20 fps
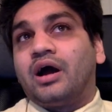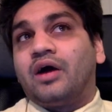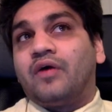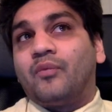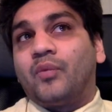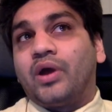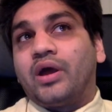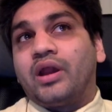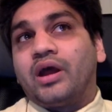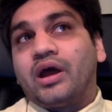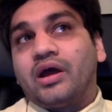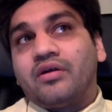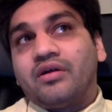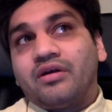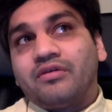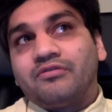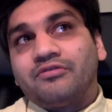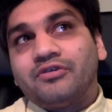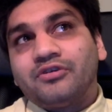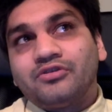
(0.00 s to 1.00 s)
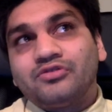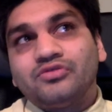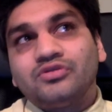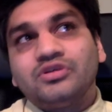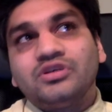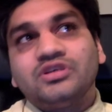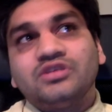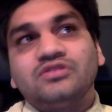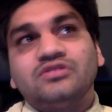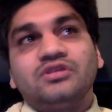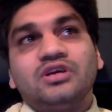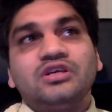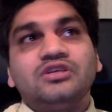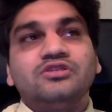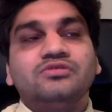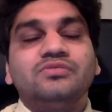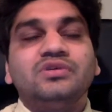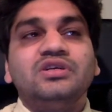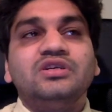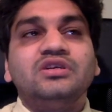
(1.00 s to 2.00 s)
When I refer to these
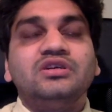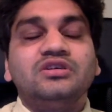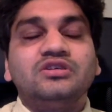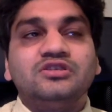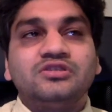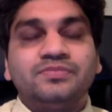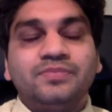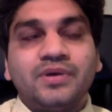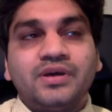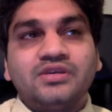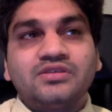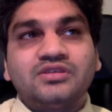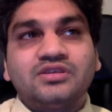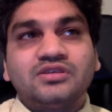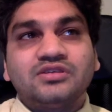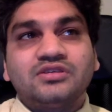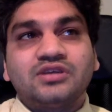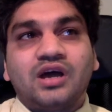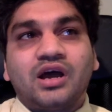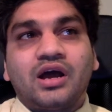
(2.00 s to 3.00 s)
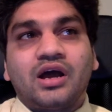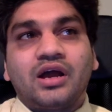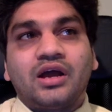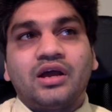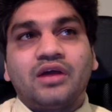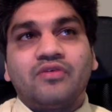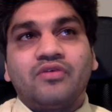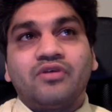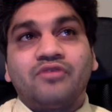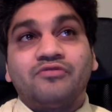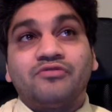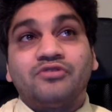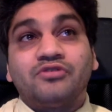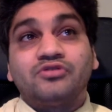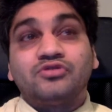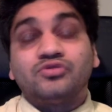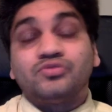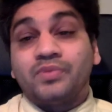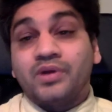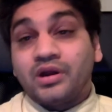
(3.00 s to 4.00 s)
intermediary spaces, I refer
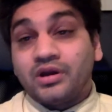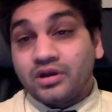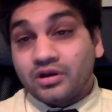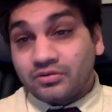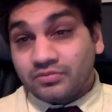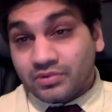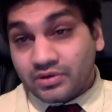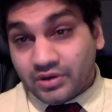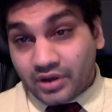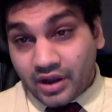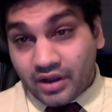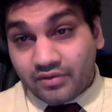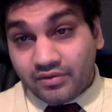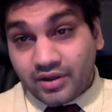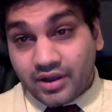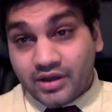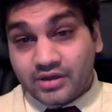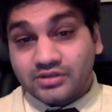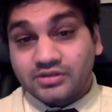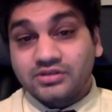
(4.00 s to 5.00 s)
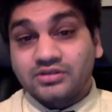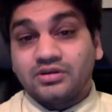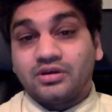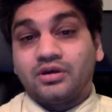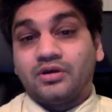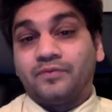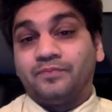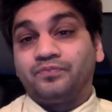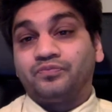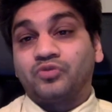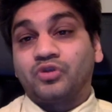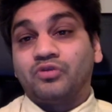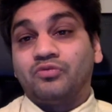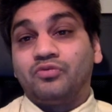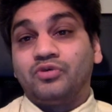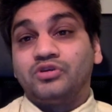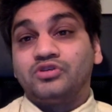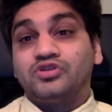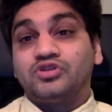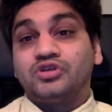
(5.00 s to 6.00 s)
to periurban areas,
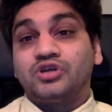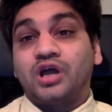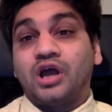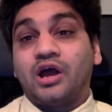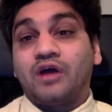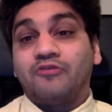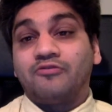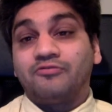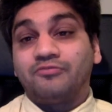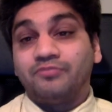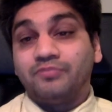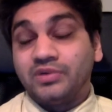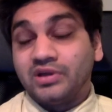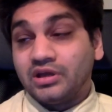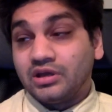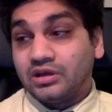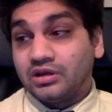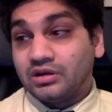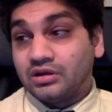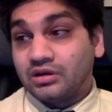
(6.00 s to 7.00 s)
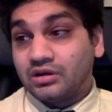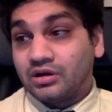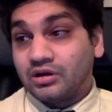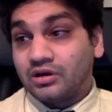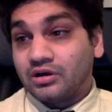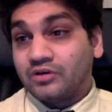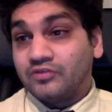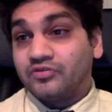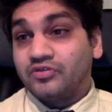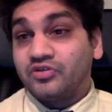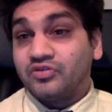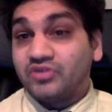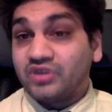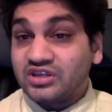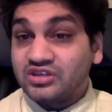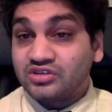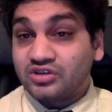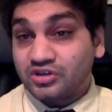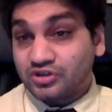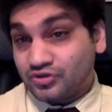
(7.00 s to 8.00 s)
which have been the
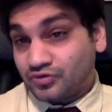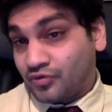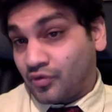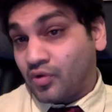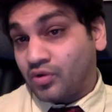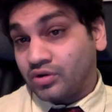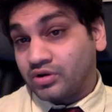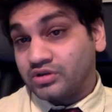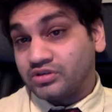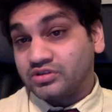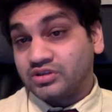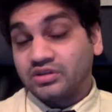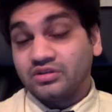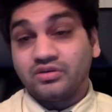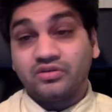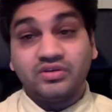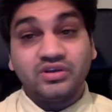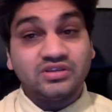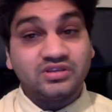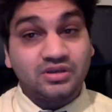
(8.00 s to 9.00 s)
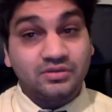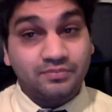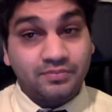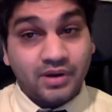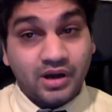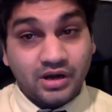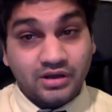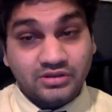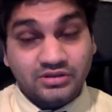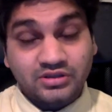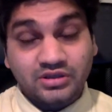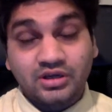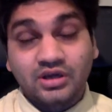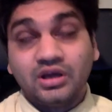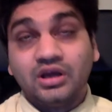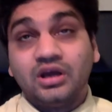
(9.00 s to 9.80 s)
research focus in the recent past.